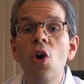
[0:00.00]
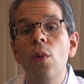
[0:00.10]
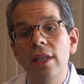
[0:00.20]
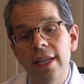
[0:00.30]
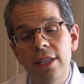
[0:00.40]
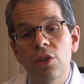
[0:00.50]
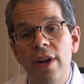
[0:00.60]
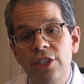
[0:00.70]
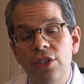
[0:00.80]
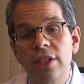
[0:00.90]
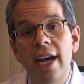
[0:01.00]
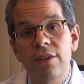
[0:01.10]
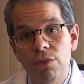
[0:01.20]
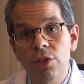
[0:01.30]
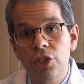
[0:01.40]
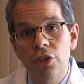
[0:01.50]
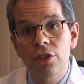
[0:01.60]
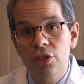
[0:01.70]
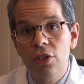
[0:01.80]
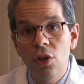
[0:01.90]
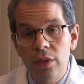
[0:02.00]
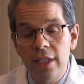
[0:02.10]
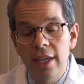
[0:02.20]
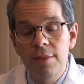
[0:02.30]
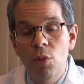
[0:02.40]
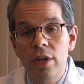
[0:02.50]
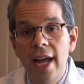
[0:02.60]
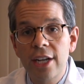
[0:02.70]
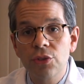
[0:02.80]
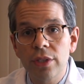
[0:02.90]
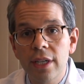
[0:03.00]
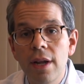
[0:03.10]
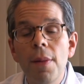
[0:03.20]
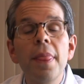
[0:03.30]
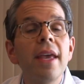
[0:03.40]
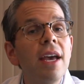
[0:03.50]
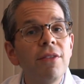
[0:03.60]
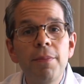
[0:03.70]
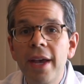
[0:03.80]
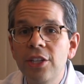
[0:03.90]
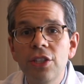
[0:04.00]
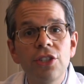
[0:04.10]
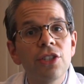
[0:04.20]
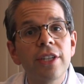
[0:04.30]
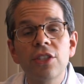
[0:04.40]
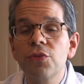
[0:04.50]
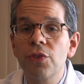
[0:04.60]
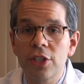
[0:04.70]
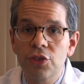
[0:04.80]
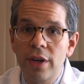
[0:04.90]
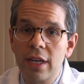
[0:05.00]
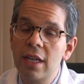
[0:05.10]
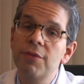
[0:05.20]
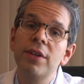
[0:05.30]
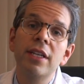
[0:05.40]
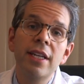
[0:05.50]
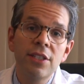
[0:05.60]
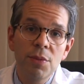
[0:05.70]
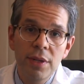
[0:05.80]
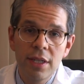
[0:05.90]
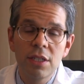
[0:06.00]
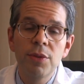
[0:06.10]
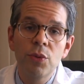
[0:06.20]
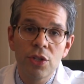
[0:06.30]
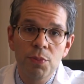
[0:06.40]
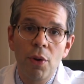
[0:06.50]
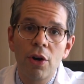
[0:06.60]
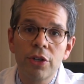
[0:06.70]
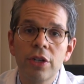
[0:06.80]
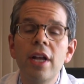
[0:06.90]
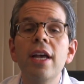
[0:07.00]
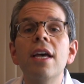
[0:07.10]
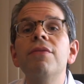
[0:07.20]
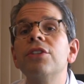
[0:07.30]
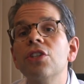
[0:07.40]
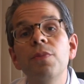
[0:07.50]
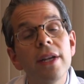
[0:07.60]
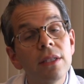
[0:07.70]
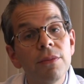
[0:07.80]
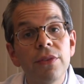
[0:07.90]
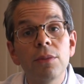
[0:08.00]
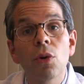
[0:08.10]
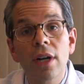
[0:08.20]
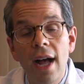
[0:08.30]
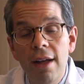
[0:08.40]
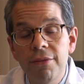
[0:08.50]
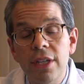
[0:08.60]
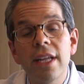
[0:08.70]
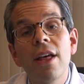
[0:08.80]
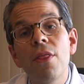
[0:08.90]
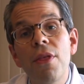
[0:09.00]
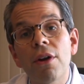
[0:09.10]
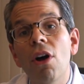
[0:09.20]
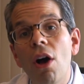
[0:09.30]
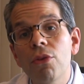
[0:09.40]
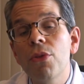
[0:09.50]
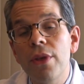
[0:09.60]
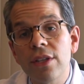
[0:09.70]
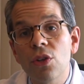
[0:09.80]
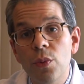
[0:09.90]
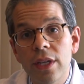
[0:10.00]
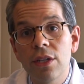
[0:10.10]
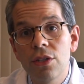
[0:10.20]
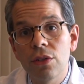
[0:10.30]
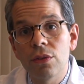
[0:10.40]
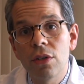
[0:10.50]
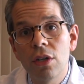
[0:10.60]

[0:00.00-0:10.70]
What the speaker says: We let the erections kind of return slowly and more naturally. If a patient just gets frustrated, if he needs to be intimate with his partner, if it just makes him feel more confident, there are other things that we can do.